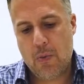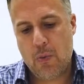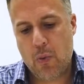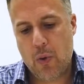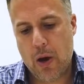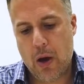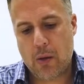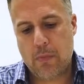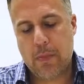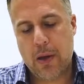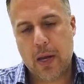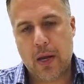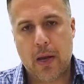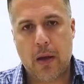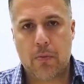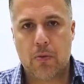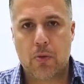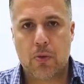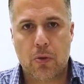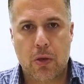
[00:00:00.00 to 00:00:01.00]
without being
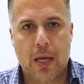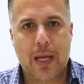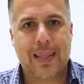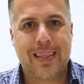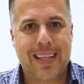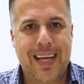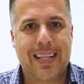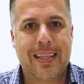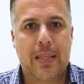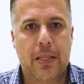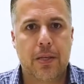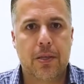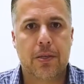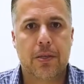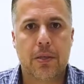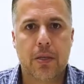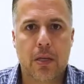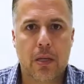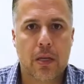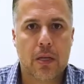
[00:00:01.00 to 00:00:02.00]
able to get that
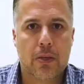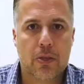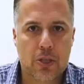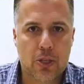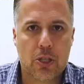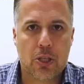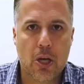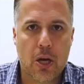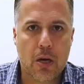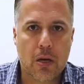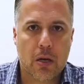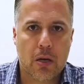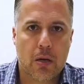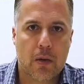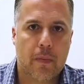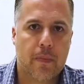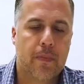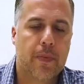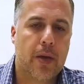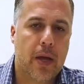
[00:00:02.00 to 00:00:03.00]
disc
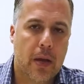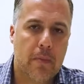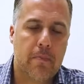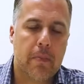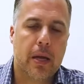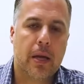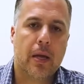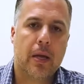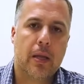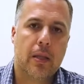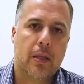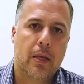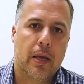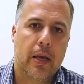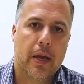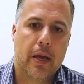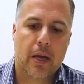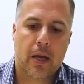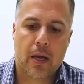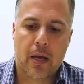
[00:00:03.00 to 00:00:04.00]
stuck and make it
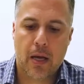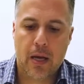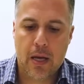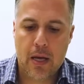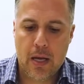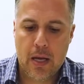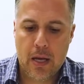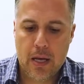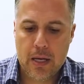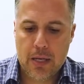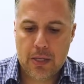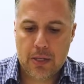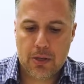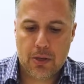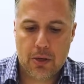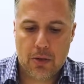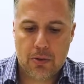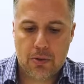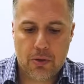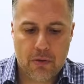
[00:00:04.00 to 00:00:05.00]
kick.
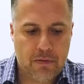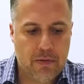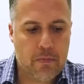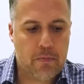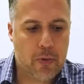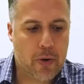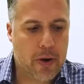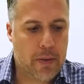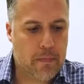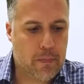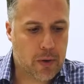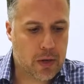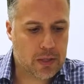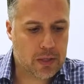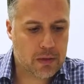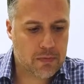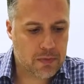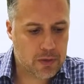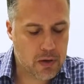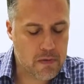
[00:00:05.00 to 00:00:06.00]
So something pretty
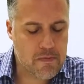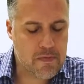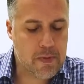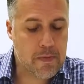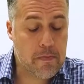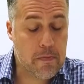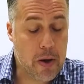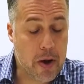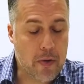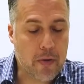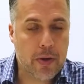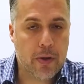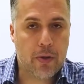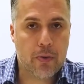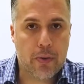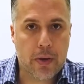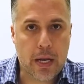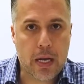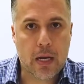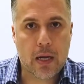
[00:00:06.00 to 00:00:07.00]
impressive, something very
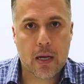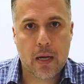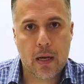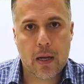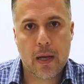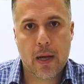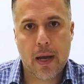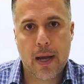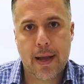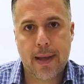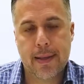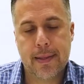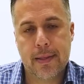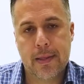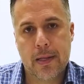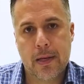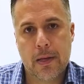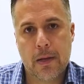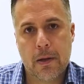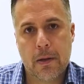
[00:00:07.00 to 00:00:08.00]
unique,
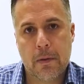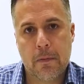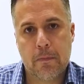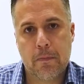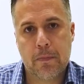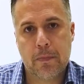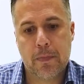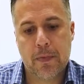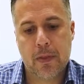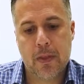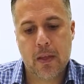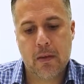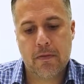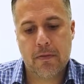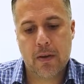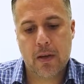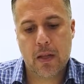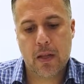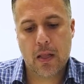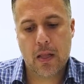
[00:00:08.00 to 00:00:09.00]
and um,
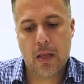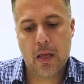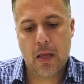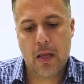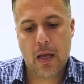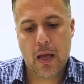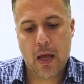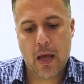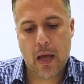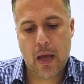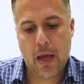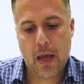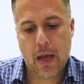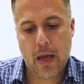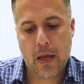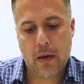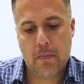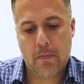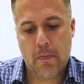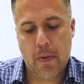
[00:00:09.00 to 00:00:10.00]
definitely
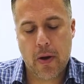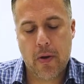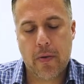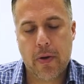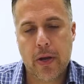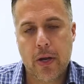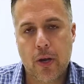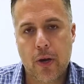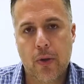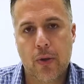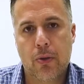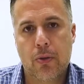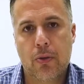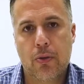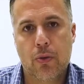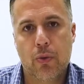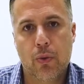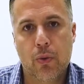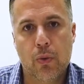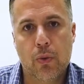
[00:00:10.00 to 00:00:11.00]
a very good
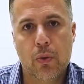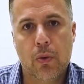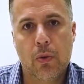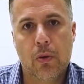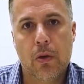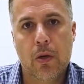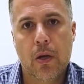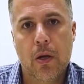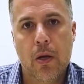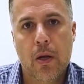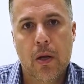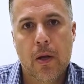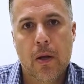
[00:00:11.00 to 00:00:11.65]
tool